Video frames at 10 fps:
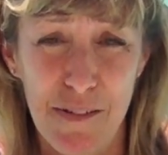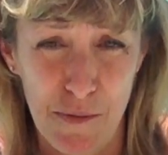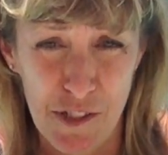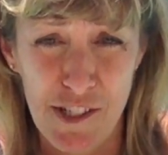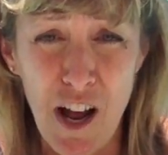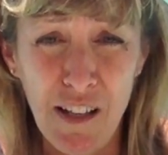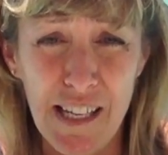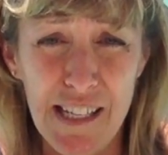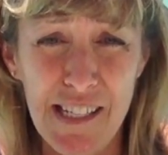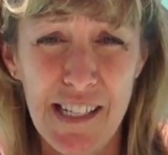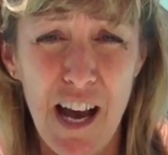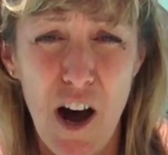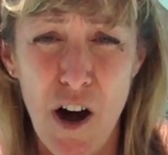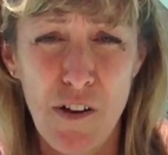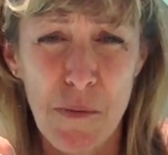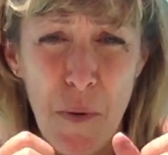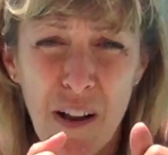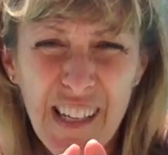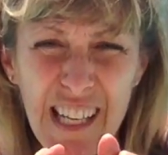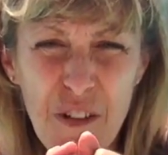Solids, all the
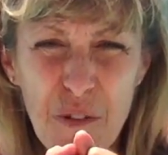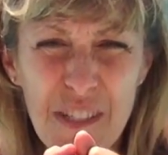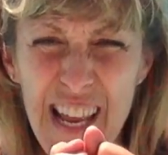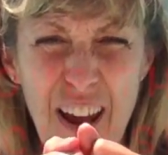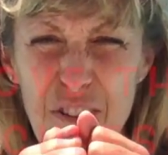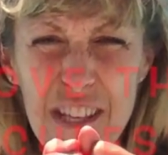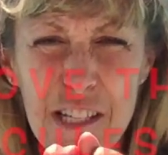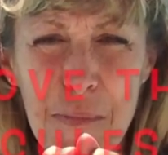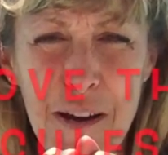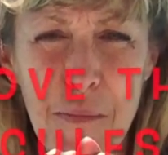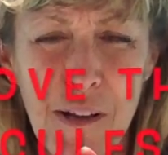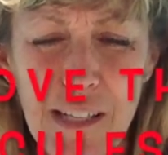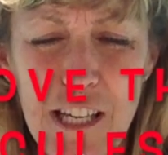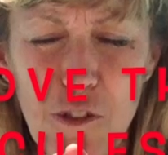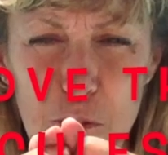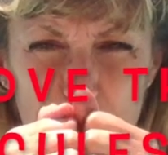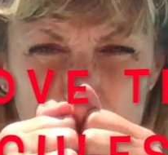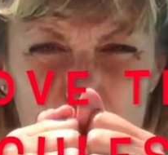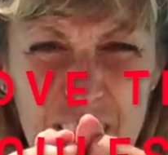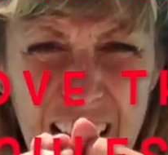molecules, everything's made of molecules, but
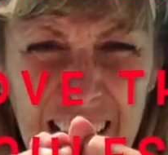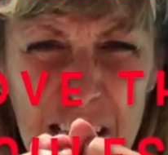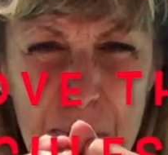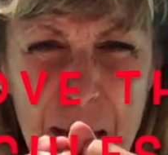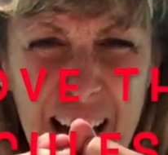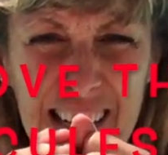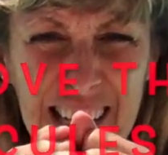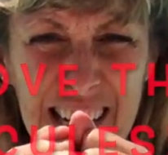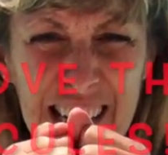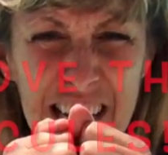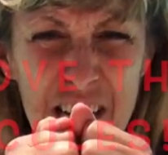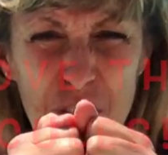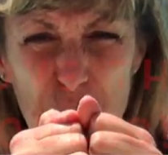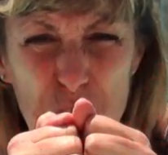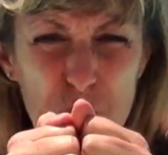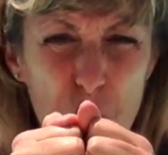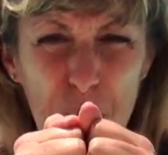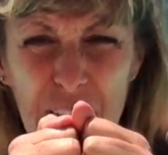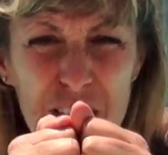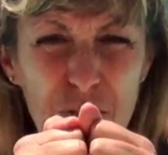they're tightly packed in, so there's no
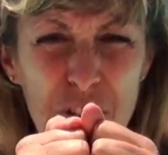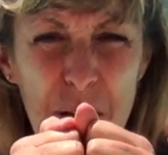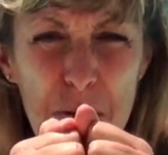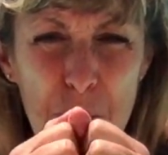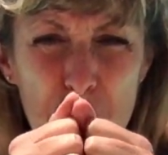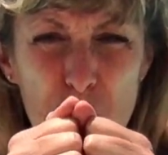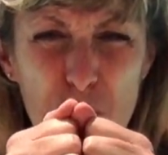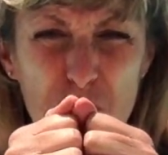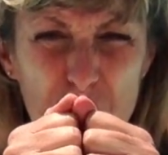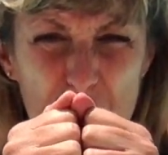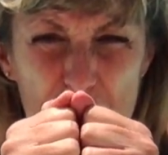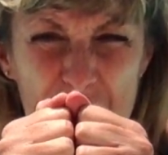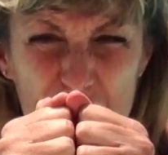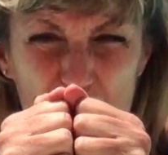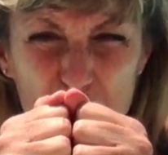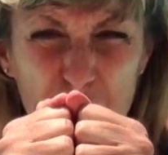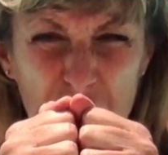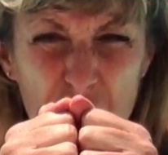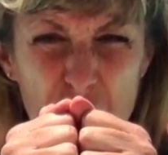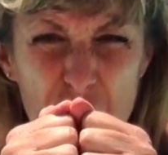place for them to move, so they make them really
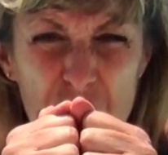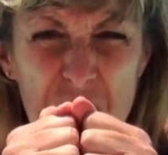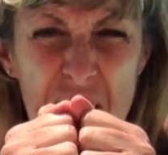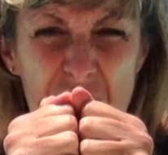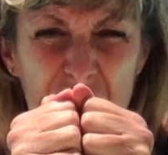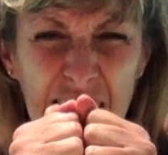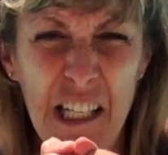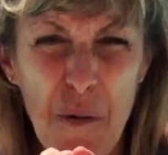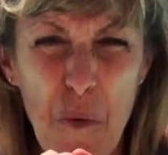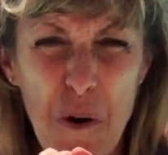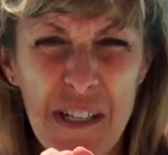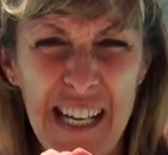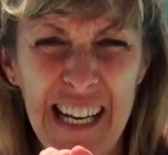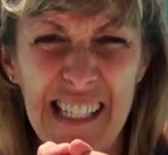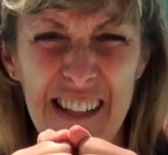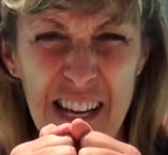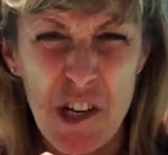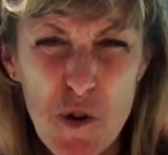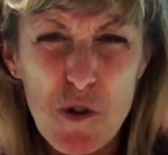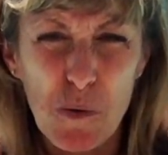hard, a little more dense, and they
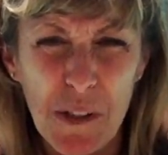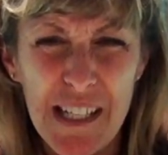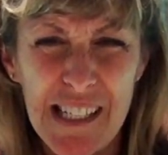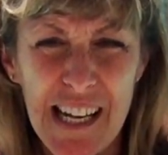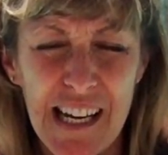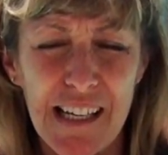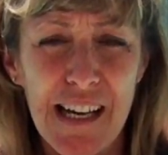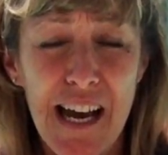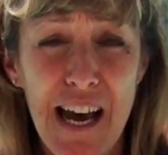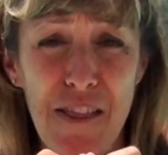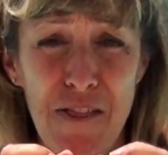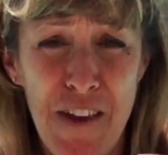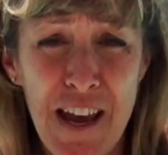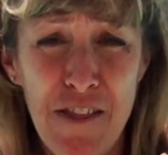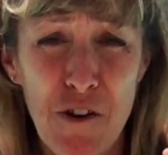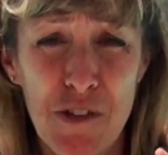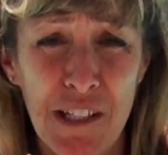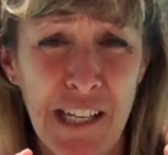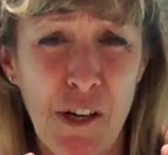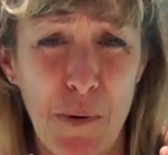usually sink. Then there's
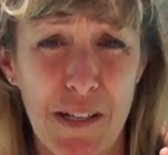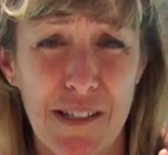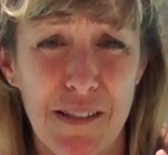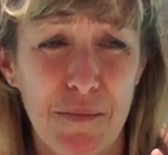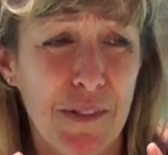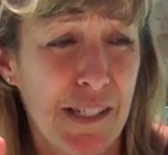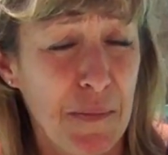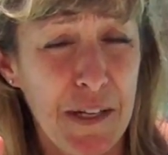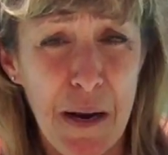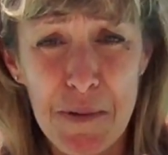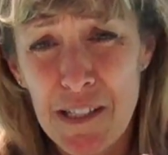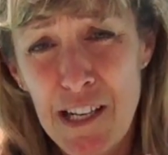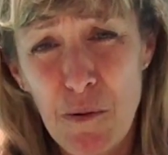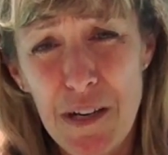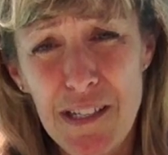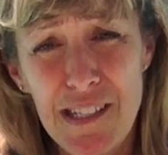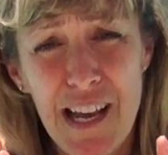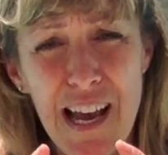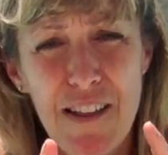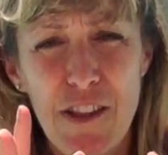liquids. Sometimes liquids,
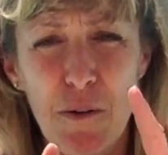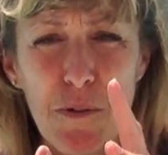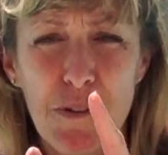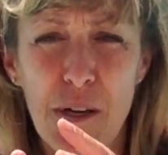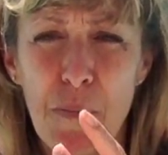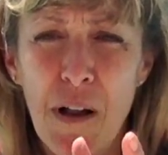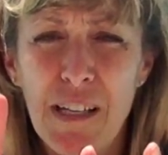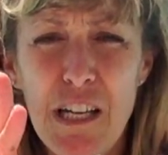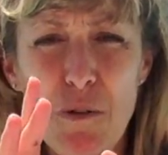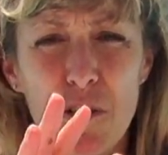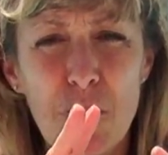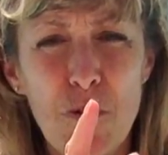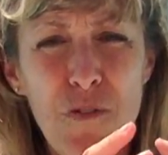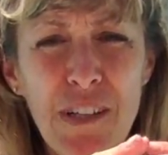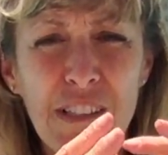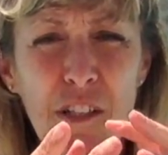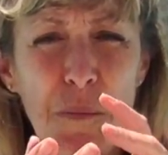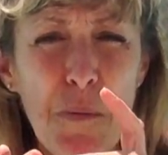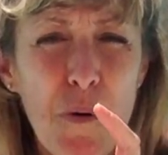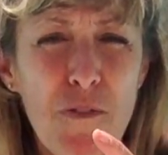the molecules are moving a little
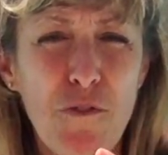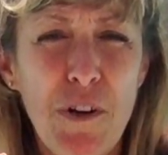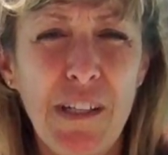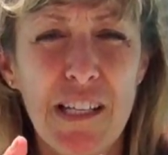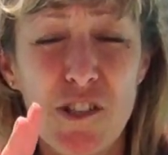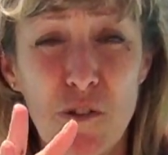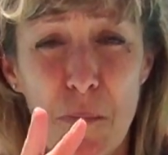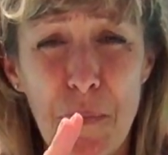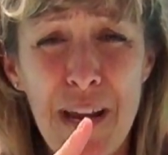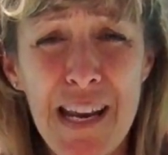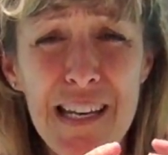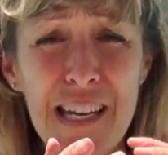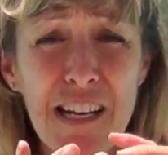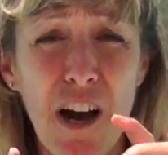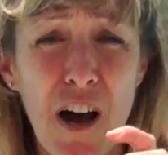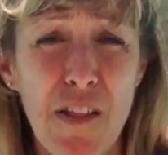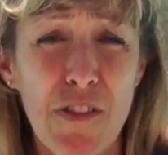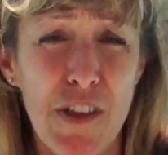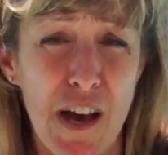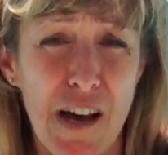bit more freely, so depending on
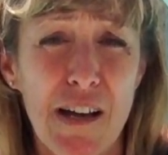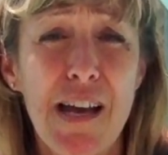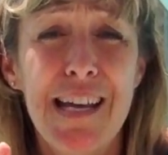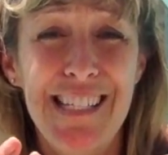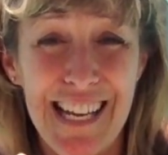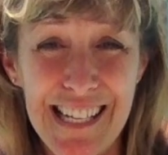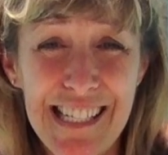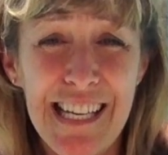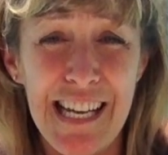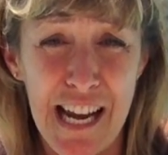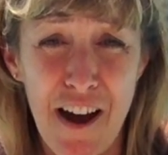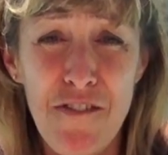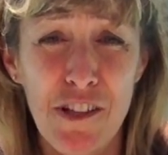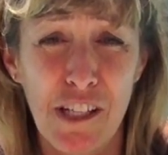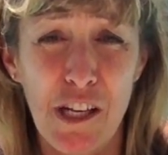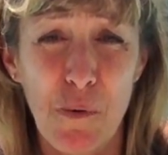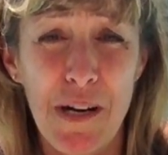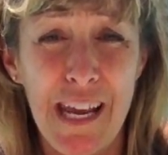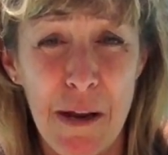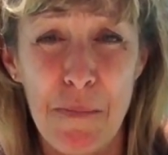the density of the
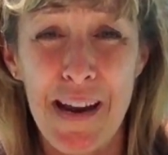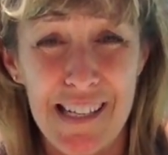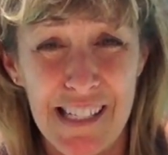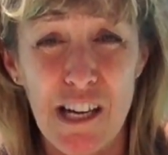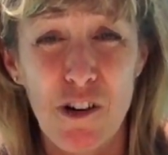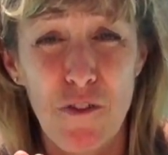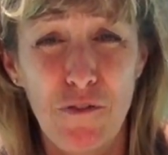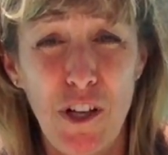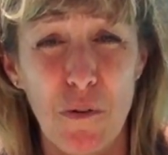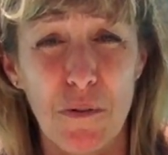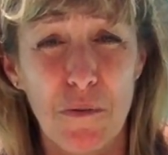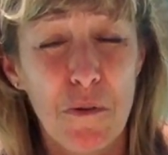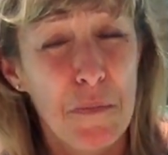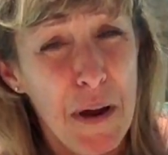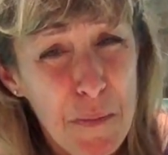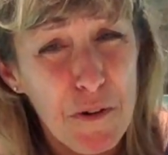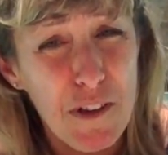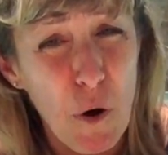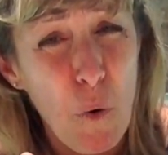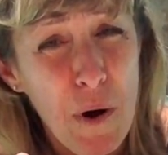liquid, it may sink or float. Remember,
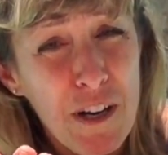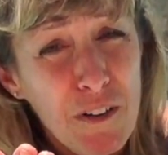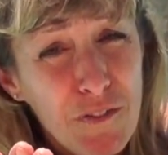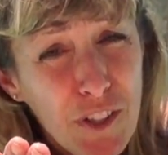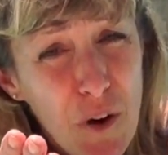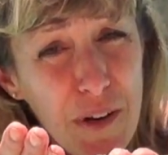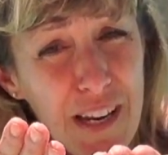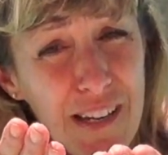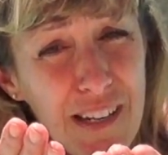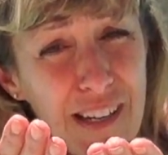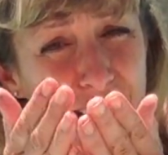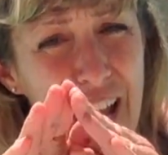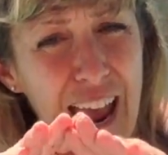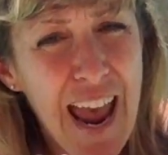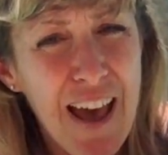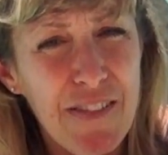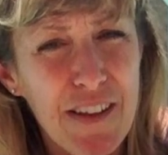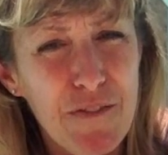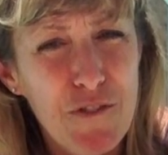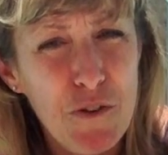the oil floated and
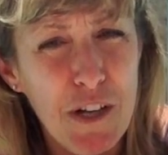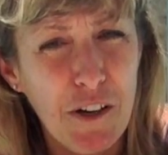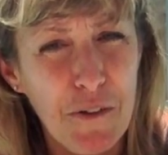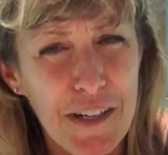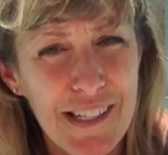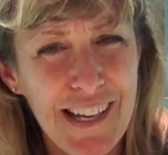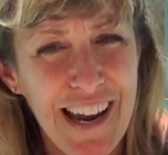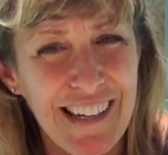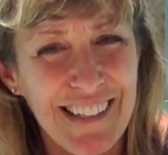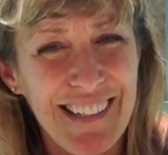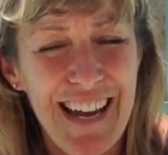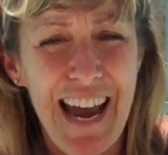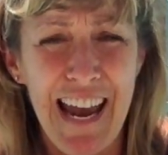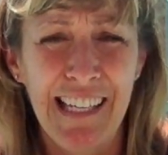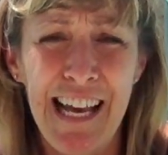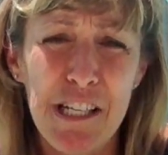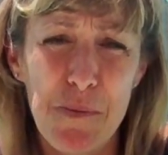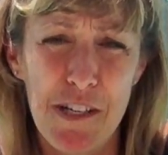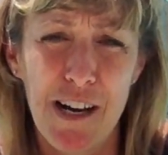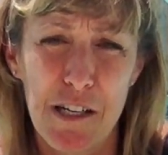the food coloring sank. And last
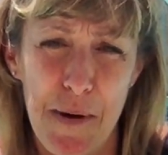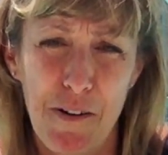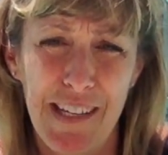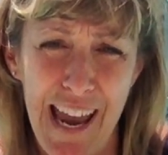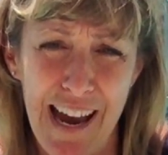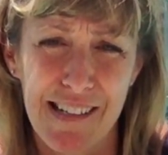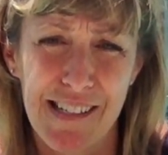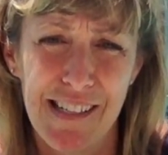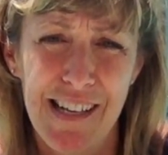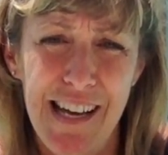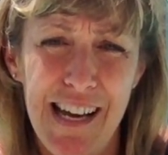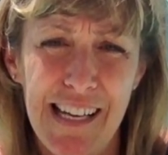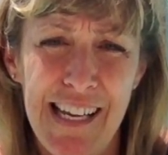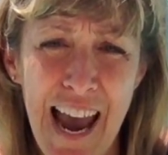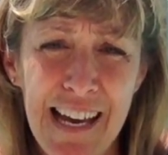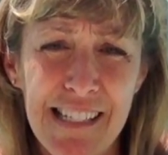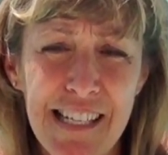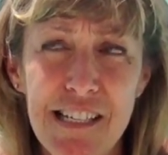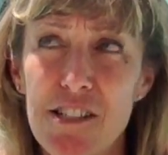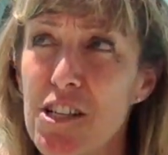we talked about gas.
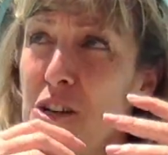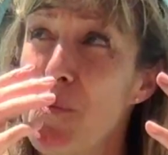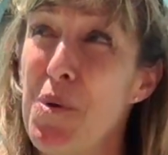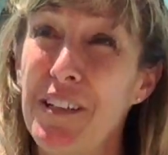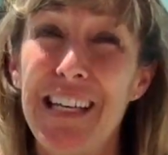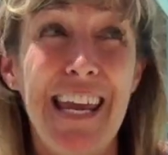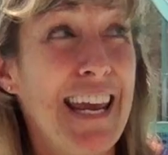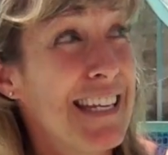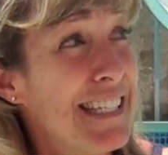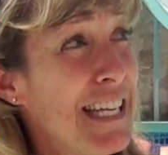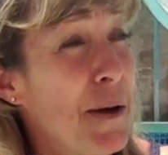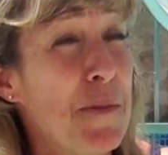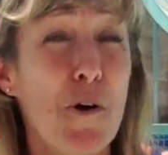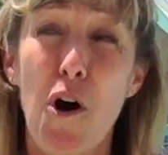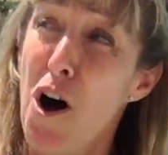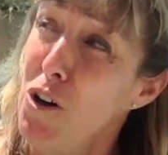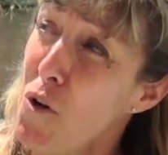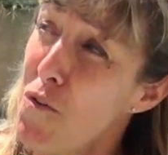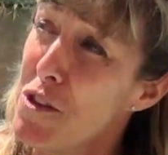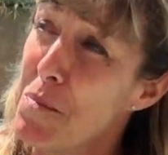Gases, you really can't see them. They're all
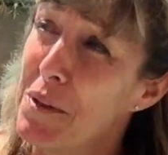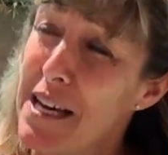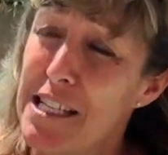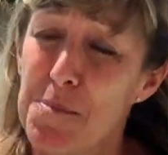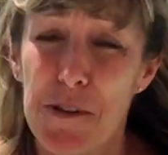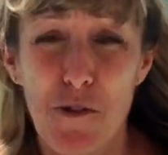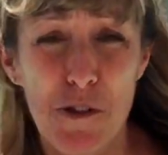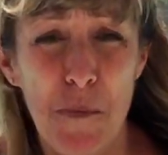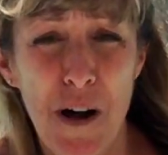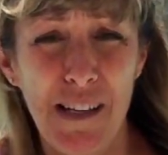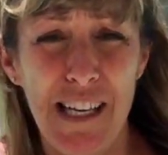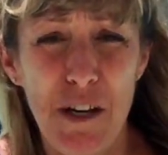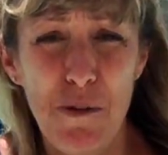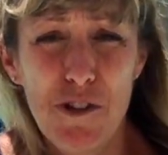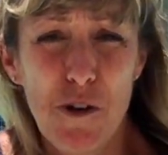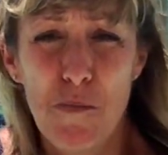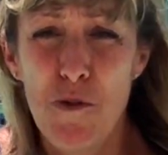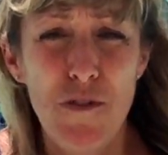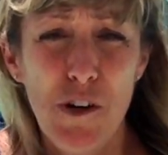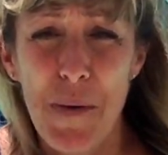over the place. But those molecules are
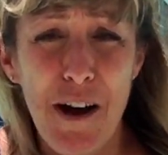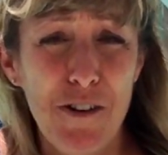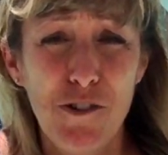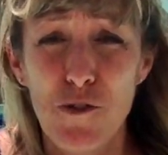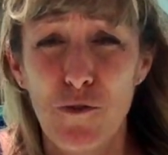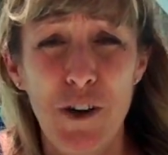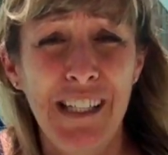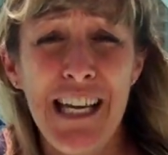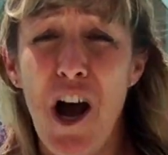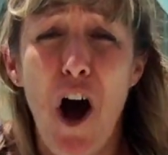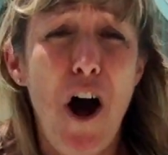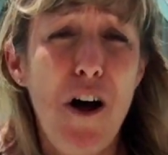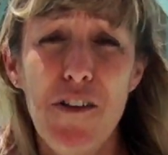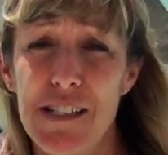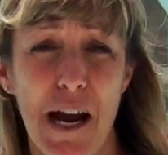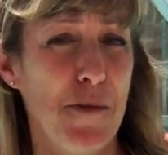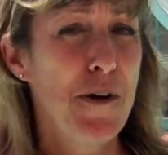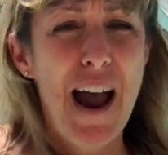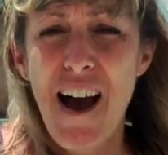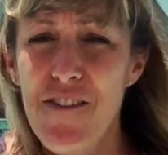moving around freely all the time. They're
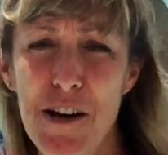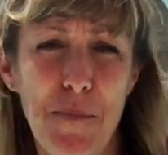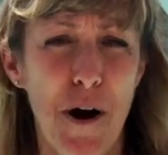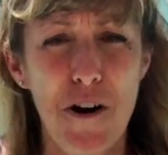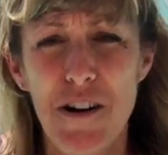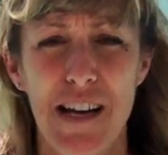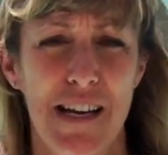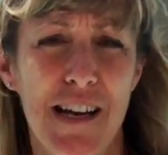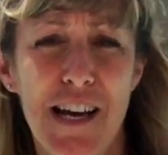having a party.